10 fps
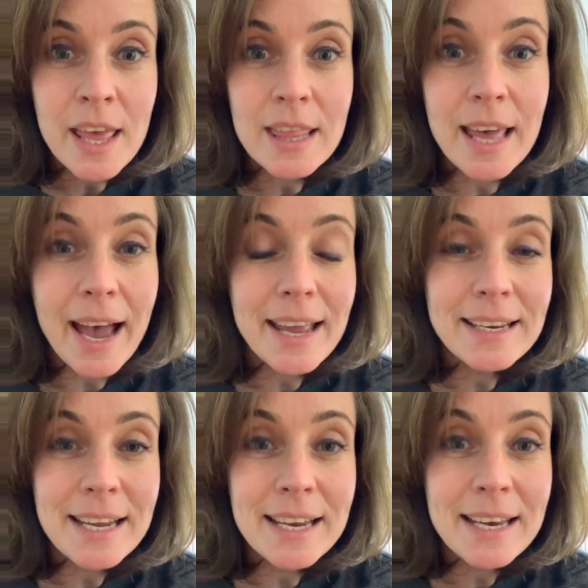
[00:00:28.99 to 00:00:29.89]

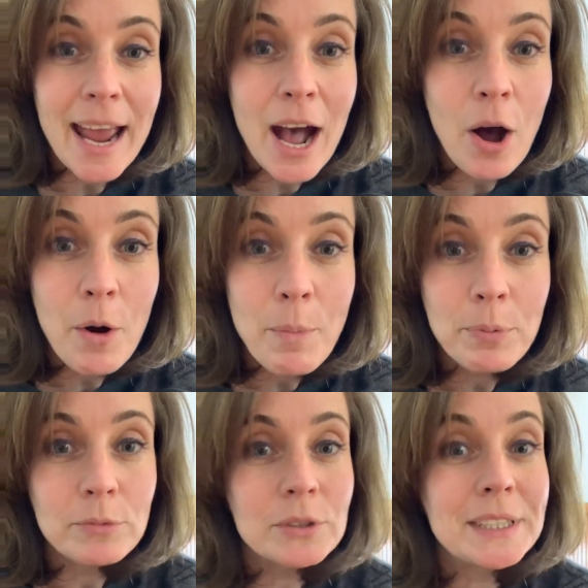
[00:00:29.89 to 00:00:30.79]
that can
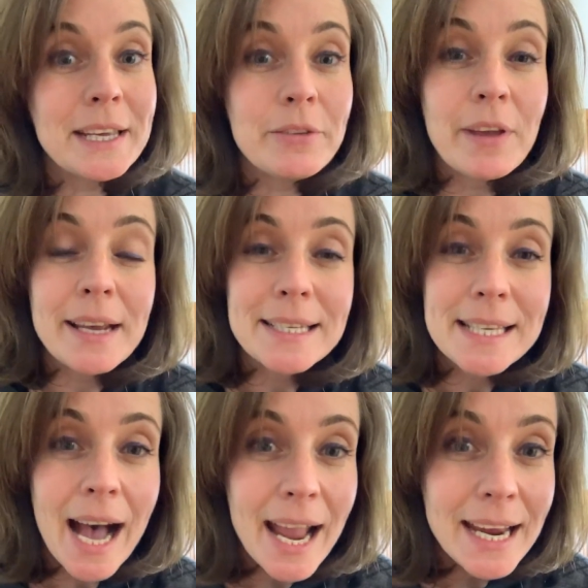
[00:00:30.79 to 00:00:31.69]
help relieve
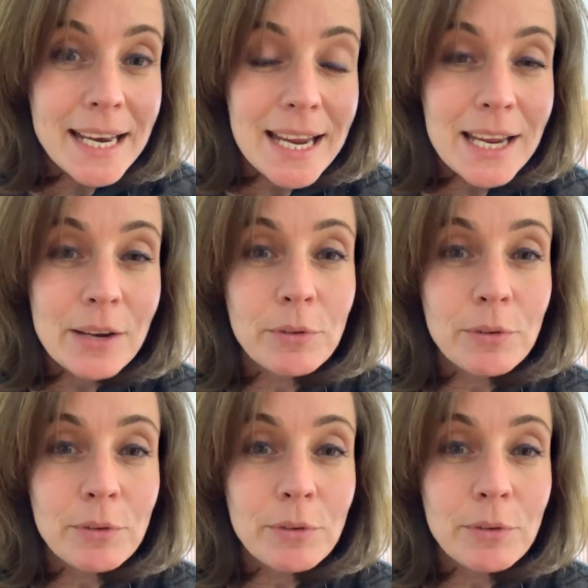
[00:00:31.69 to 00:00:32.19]
anxiety,